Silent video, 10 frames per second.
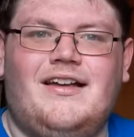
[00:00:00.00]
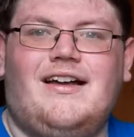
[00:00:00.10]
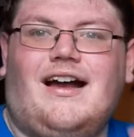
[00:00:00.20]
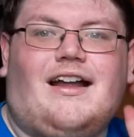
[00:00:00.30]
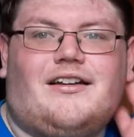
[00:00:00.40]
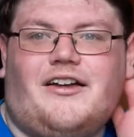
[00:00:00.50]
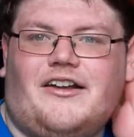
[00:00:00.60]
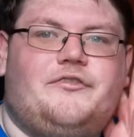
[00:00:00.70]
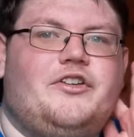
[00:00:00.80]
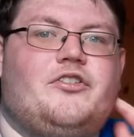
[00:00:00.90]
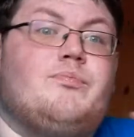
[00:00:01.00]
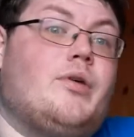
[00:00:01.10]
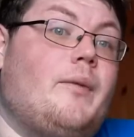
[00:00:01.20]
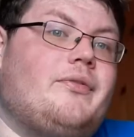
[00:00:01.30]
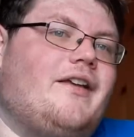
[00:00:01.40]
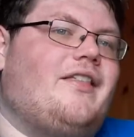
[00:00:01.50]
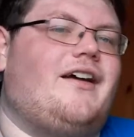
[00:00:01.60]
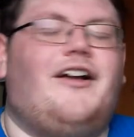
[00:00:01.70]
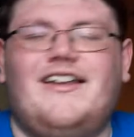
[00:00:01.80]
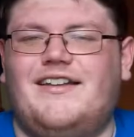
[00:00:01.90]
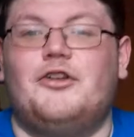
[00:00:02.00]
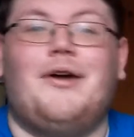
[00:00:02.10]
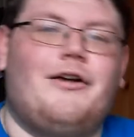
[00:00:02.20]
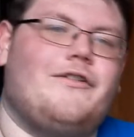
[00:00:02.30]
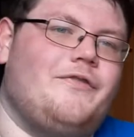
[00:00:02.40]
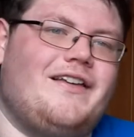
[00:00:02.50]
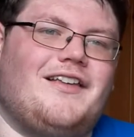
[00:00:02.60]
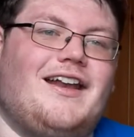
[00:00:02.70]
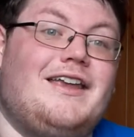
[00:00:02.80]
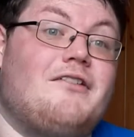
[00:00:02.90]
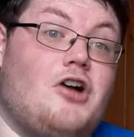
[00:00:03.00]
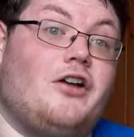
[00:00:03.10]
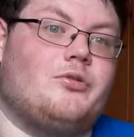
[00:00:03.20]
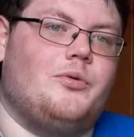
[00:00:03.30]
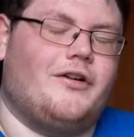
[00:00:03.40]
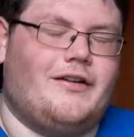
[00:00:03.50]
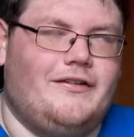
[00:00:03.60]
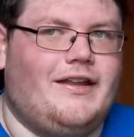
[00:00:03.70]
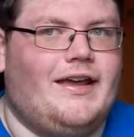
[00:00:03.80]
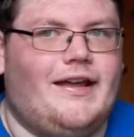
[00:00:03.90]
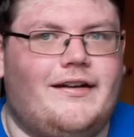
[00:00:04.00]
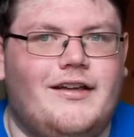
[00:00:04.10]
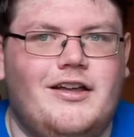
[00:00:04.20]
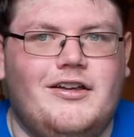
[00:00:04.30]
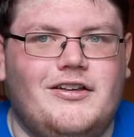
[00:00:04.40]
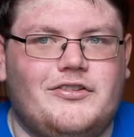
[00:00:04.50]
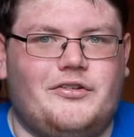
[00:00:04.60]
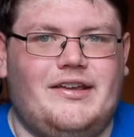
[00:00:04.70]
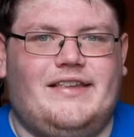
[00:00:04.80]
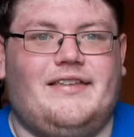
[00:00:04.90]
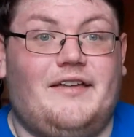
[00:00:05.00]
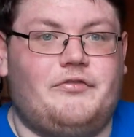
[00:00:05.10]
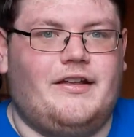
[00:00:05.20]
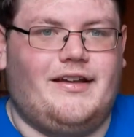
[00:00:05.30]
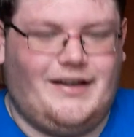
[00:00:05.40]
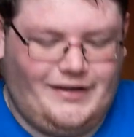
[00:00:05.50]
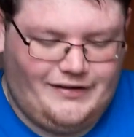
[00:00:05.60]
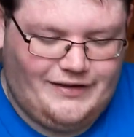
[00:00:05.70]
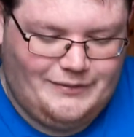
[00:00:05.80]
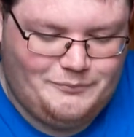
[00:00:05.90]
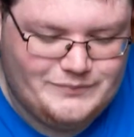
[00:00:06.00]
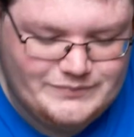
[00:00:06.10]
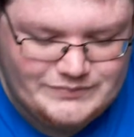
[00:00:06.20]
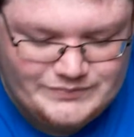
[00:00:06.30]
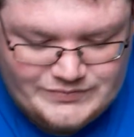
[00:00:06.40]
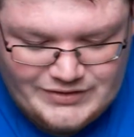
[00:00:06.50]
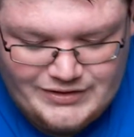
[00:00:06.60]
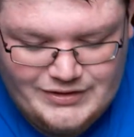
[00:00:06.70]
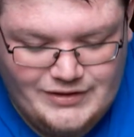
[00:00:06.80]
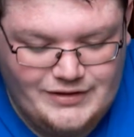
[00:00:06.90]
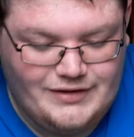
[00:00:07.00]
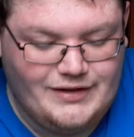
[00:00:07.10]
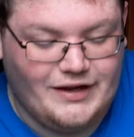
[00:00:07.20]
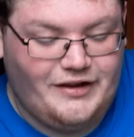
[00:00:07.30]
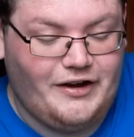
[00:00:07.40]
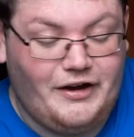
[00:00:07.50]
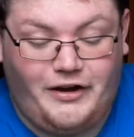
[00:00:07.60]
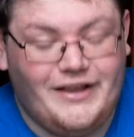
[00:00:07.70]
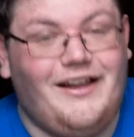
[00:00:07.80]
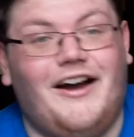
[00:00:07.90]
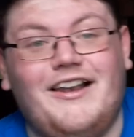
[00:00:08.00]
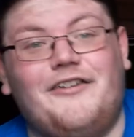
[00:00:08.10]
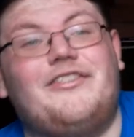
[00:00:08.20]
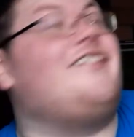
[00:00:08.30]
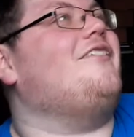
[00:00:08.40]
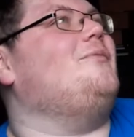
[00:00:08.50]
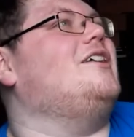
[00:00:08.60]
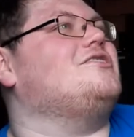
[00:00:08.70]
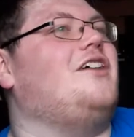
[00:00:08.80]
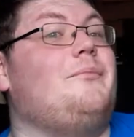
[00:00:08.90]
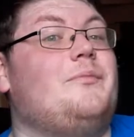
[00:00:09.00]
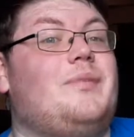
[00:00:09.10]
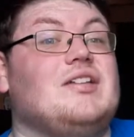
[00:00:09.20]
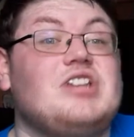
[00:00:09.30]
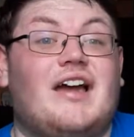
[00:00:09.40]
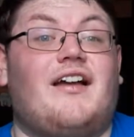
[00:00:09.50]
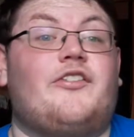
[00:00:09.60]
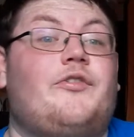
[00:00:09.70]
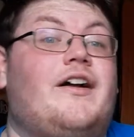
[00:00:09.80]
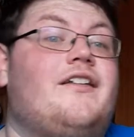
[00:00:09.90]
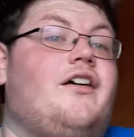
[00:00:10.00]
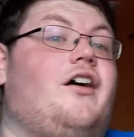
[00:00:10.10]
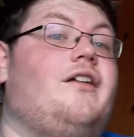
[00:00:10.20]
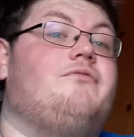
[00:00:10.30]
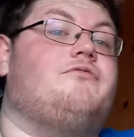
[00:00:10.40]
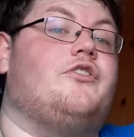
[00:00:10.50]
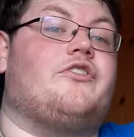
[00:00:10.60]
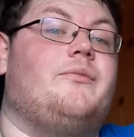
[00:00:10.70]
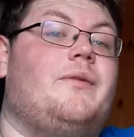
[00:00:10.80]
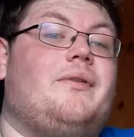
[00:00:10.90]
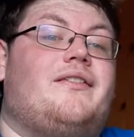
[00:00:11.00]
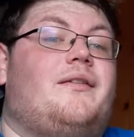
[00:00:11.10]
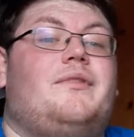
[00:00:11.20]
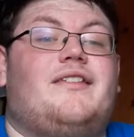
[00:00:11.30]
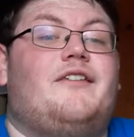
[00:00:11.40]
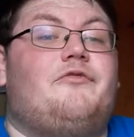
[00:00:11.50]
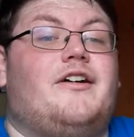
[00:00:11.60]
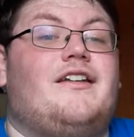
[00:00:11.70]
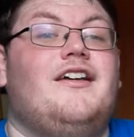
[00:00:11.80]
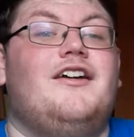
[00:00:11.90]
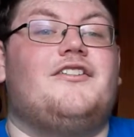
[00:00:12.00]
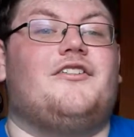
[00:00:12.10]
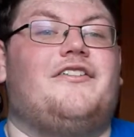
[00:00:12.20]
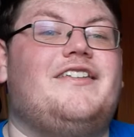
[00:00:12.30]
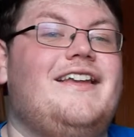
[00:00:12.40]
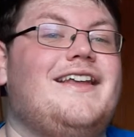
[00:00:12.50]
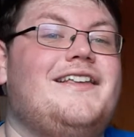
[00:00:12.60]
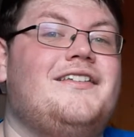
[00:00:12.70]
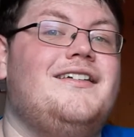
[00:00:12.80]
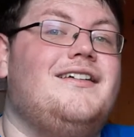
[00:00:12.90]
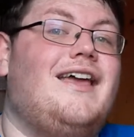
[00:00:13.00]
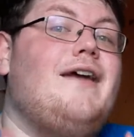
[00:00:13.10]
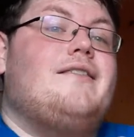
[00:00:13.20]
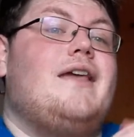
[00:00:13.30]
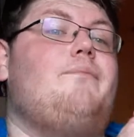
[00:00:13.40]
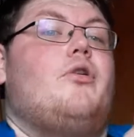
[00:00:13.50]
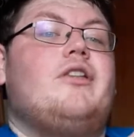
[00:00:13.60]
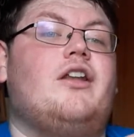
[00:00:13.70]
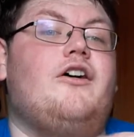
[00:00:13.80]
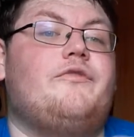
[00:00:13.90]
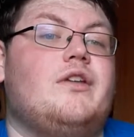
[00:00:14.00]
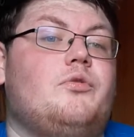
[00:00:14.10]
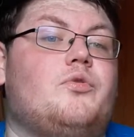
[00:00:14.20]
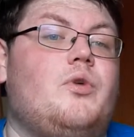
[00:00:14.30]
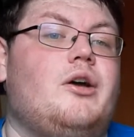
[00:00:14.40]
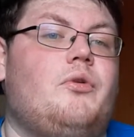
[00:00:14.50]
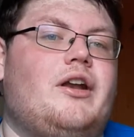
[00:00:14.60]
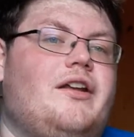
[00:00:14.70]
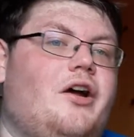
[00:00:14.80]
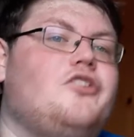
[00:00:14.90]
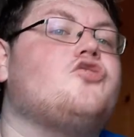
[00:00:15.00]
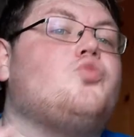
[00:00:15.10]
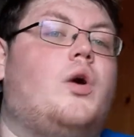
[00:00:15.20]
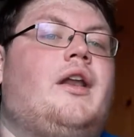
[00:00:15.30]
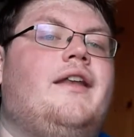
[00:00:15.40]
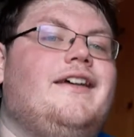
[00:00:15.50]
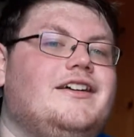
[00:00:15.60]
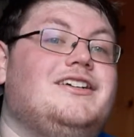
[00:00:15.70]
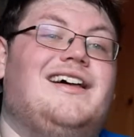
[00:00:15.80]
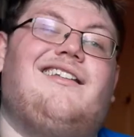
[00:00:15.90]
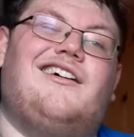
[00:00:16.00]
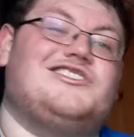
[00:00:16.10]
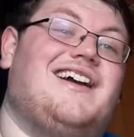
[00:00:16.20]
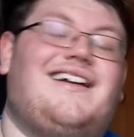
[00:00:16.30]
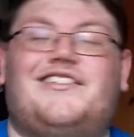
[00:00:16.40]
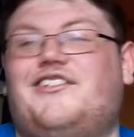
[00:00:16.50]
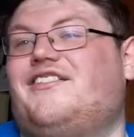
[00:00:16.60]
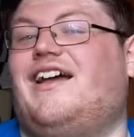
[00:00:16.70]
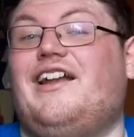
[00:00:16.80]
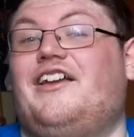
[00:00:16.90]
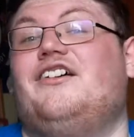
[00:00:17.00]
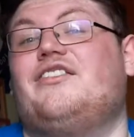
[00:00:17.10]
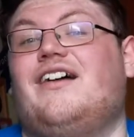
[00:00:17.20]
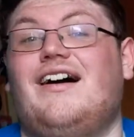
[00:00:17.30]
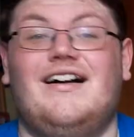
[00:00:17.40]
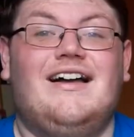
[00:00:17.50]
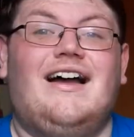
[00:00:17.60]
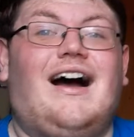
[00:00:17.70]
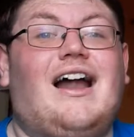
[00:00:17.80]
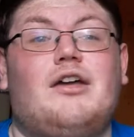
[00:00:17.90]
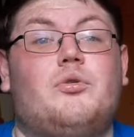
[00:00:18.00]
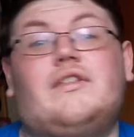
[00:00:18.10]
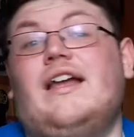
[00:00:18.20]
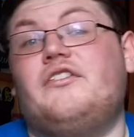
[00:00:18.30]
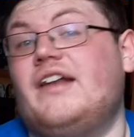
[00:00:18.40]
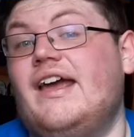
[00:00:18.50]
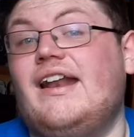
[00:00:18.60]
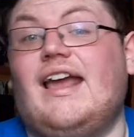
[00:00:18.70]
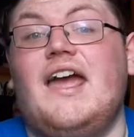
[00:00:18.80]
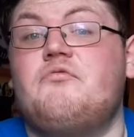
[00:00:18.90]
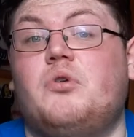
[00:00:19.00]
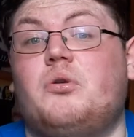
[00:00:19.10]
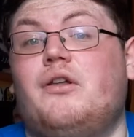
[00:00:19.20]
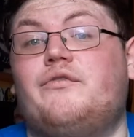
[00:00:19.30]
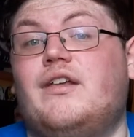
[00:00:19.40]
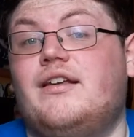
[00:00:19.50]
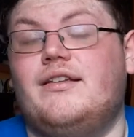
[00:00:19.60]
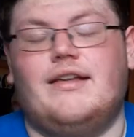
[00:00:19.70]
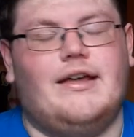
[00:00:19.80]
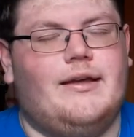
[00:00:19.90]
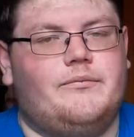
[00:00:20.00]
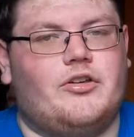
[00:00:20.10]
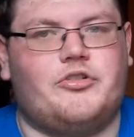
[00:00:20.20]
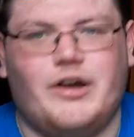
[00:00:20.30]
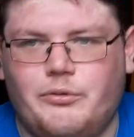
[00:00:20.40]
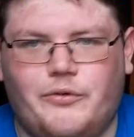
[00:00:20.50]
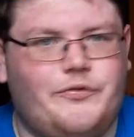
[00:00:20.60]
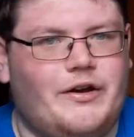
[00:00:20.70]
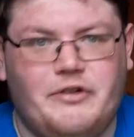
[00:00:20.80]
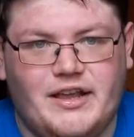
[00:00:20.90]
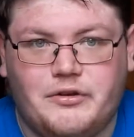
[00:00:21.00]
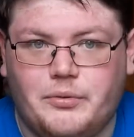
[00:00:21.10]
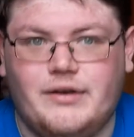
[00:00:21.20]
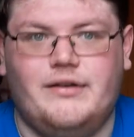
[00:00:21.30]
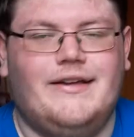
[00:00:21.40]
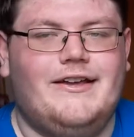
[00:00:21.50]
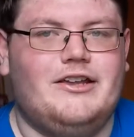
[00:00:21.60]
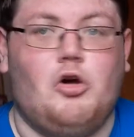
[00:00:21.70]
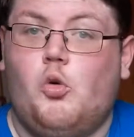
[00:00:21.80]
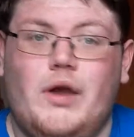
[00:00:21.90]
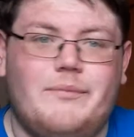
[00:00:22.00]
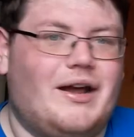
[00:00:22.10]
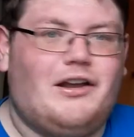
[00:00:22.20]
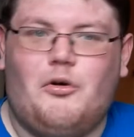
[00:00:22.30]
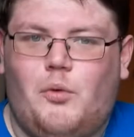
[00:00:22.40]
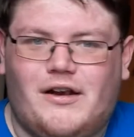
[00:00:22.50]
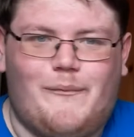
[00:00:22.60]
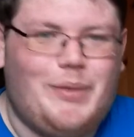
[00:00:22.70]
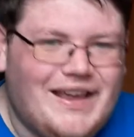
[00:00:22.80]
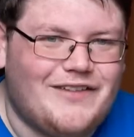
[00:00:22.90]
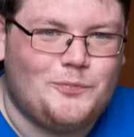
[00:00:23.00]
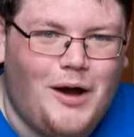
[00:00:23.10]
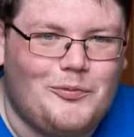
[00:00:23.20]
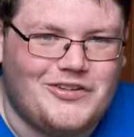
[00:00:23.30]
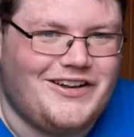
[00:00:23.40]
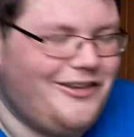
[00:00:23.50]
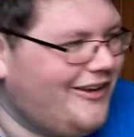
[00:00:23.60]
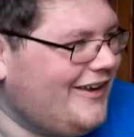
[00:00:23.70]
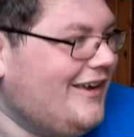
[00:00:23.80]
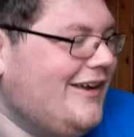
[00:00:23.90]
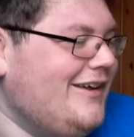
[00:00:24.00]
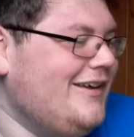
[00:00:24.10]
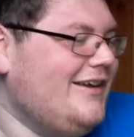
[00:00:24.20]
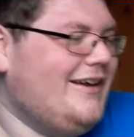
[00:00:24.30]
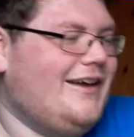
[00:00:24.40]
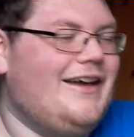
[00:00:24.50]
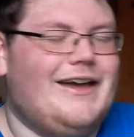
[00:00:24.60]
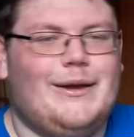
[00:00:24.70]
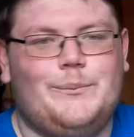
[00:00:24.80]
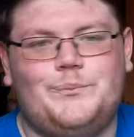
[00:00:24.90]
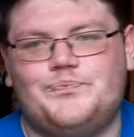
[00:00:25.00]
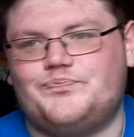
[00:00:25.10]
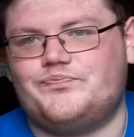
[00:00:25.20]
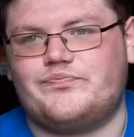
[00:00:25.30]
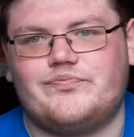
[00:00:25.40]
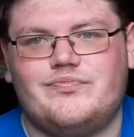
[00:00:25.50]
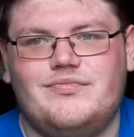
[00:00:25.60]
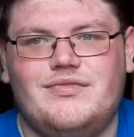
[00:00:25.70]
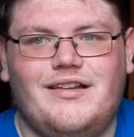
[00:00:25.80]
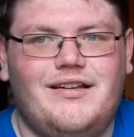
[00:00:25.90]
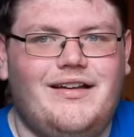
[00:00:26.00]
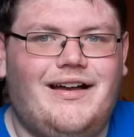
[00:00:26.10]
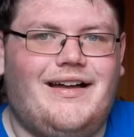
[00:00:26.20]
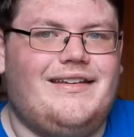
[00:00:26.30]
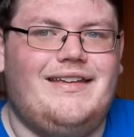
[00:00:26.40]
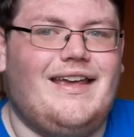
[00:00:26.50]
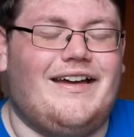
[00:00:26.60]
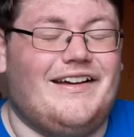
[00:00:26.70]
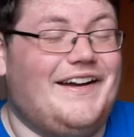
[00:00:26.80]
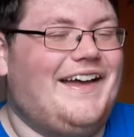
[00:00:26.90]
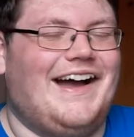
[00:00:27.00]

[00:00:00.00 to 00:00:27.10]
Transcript: and kind of using props like that, kind of knew how to fix it and he got it to work in the end. So he saved it. And, um, yeah, I, I, I loved this match. I'm a big Jackass fan. I, of course, I'm a big Sami Zayn fan. So seeing this, it, they pulled it off. It was what I wanted. I just wanted a lot of jackass stunts, and I got that. And it was entertaining. Everyone loved it. and um, the crowd were very into it. You know, Wee Man got one of the biggest pops of the night. Um, and yeah,